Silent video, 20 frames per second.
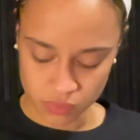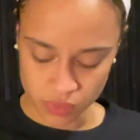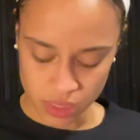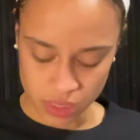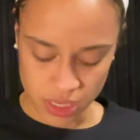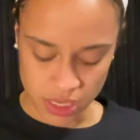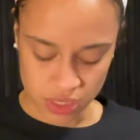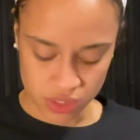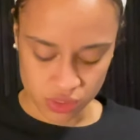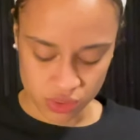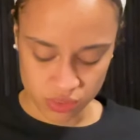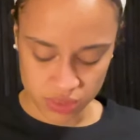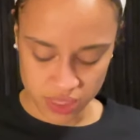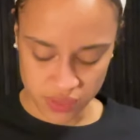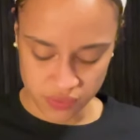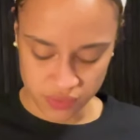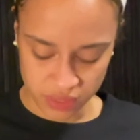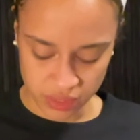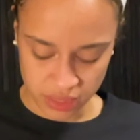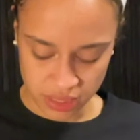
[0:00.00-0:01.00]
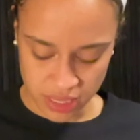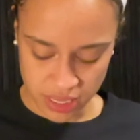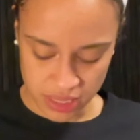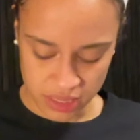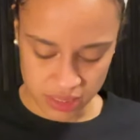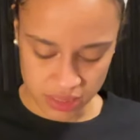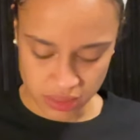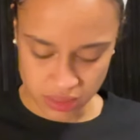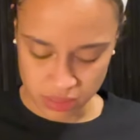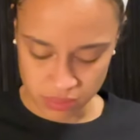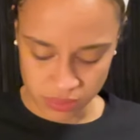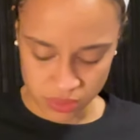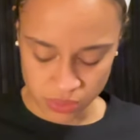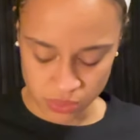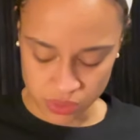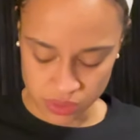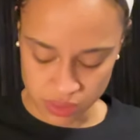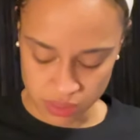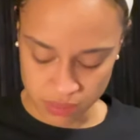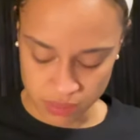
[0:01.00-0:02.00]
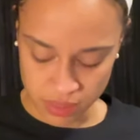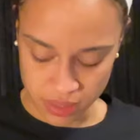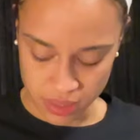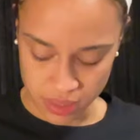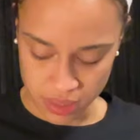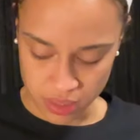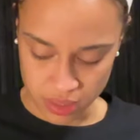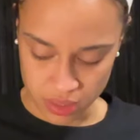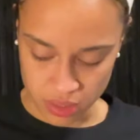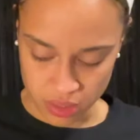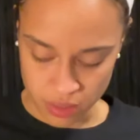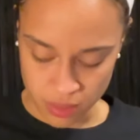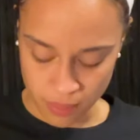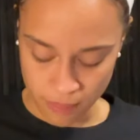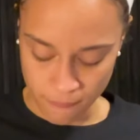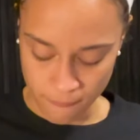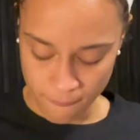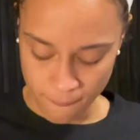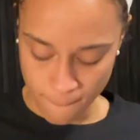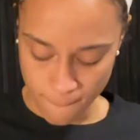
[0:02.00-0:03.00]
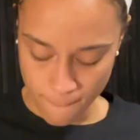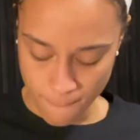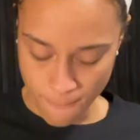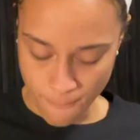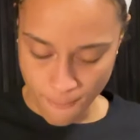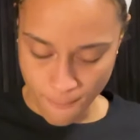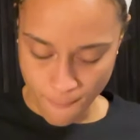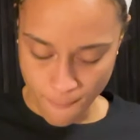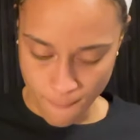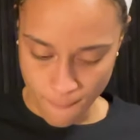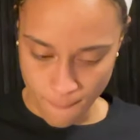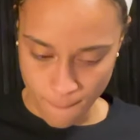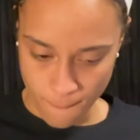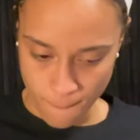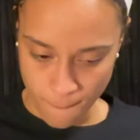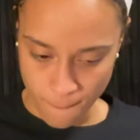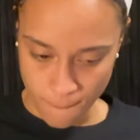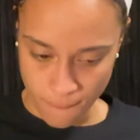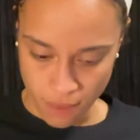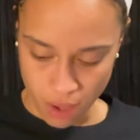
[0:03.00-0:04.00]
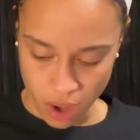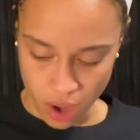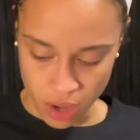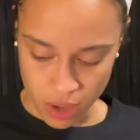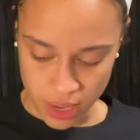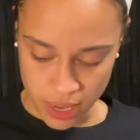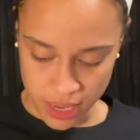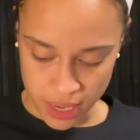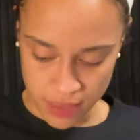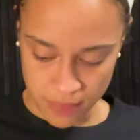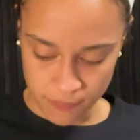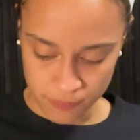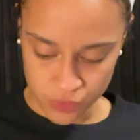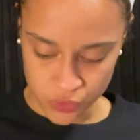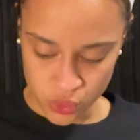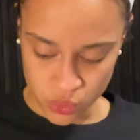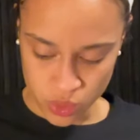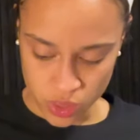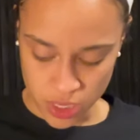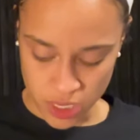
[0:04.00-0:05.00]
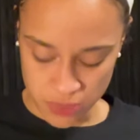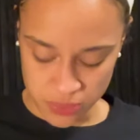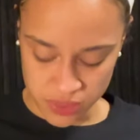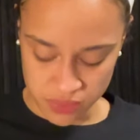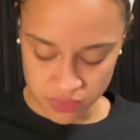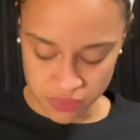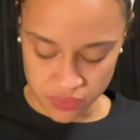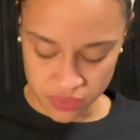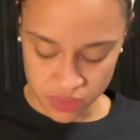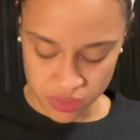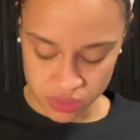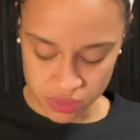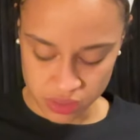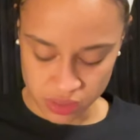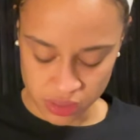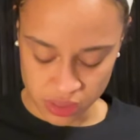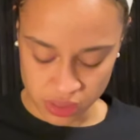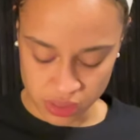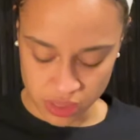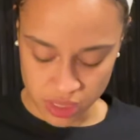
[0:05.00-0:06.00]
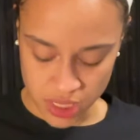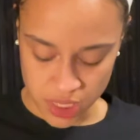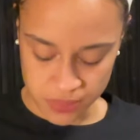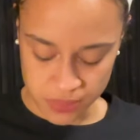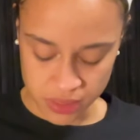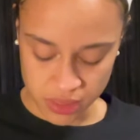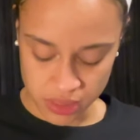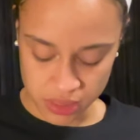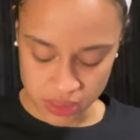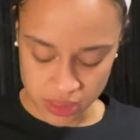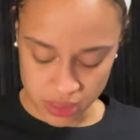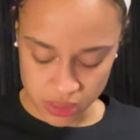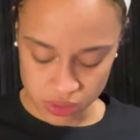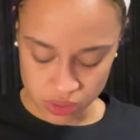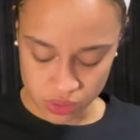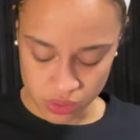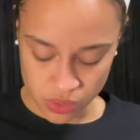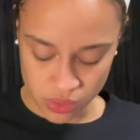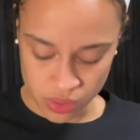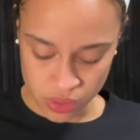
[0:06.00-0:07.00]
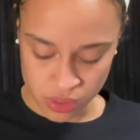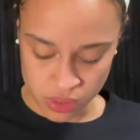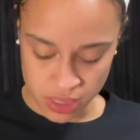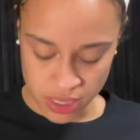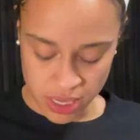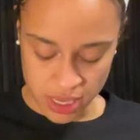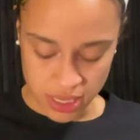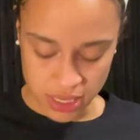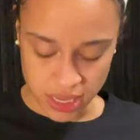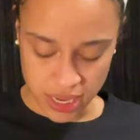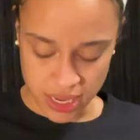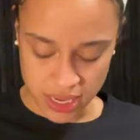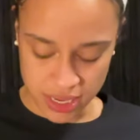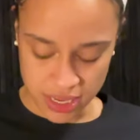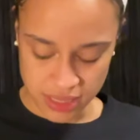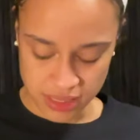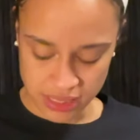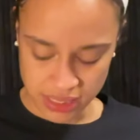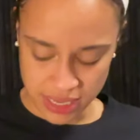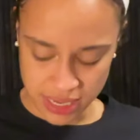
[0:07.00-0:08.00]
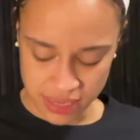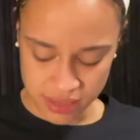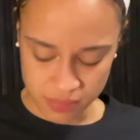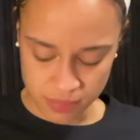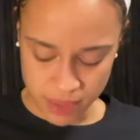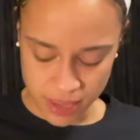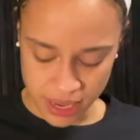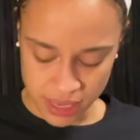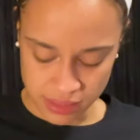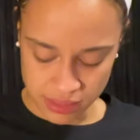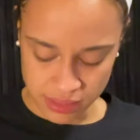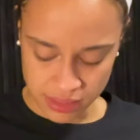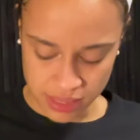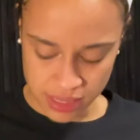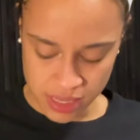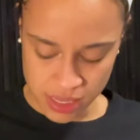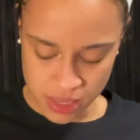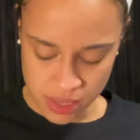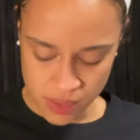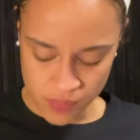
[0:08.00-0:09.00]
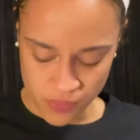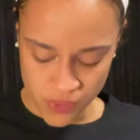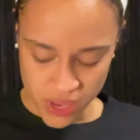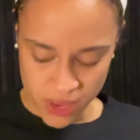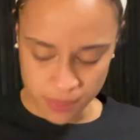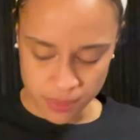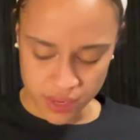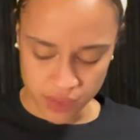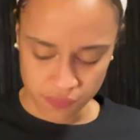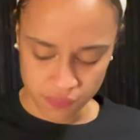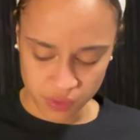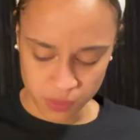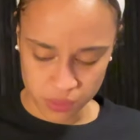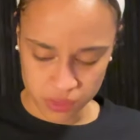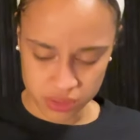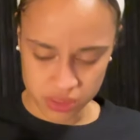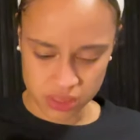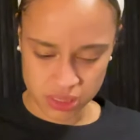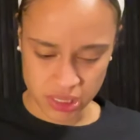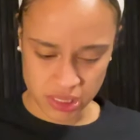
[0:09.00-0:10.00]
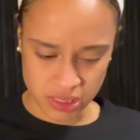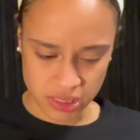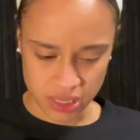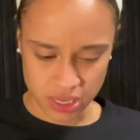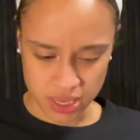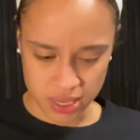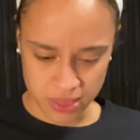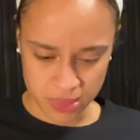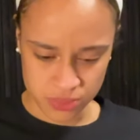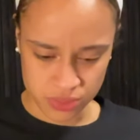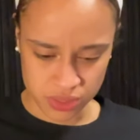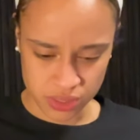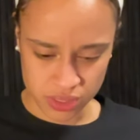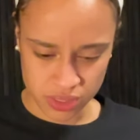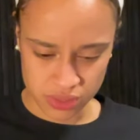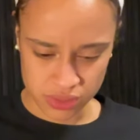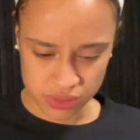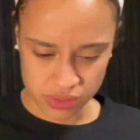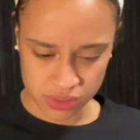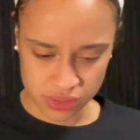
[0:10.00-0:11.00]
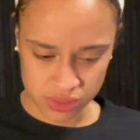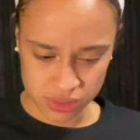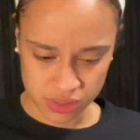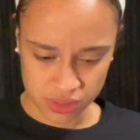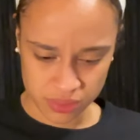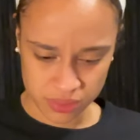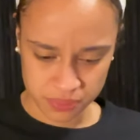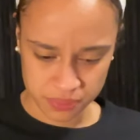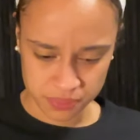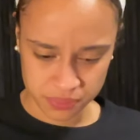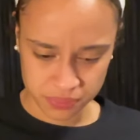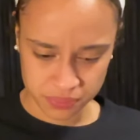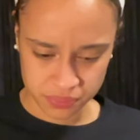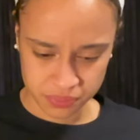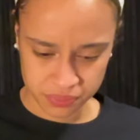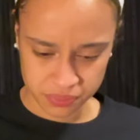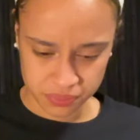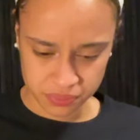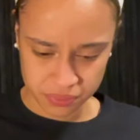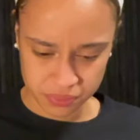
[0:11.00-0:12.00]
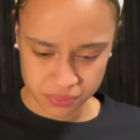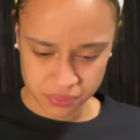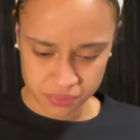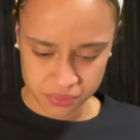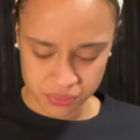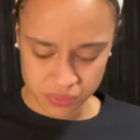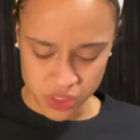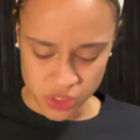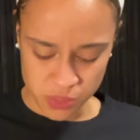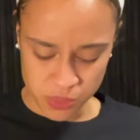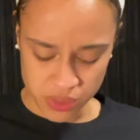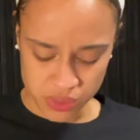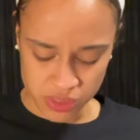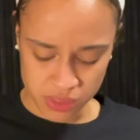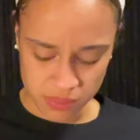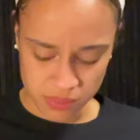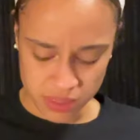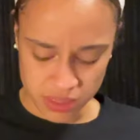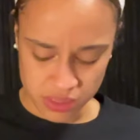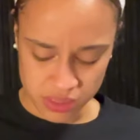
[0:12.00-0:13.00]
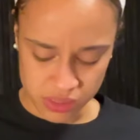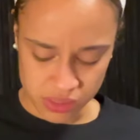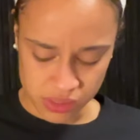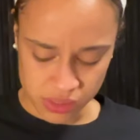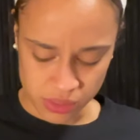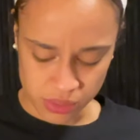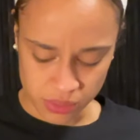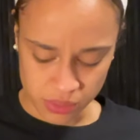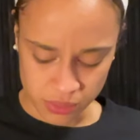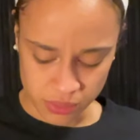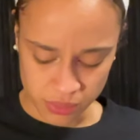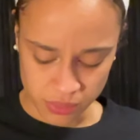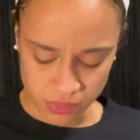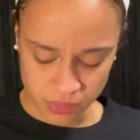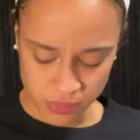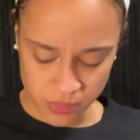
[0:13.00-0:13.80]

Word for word: Yes, you definitely ended something with somebody here. All right, two of cups in reverse, the six of cups, and the ten of swords. It kind of ended kind of badly here, but I feel with the six of cups, there's this person misses you.